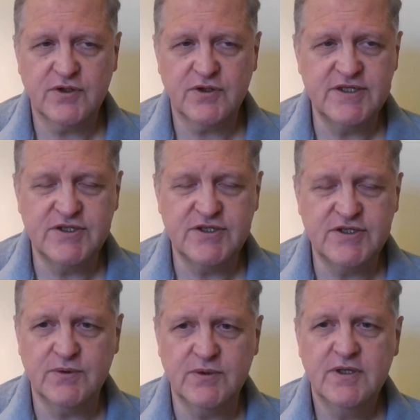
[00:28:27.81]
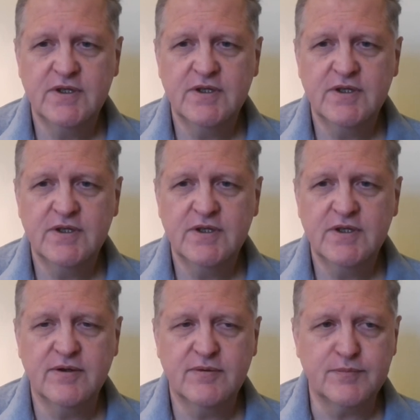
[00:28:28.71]
into
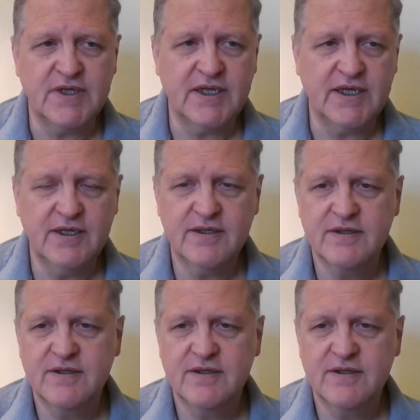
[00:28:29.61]
me.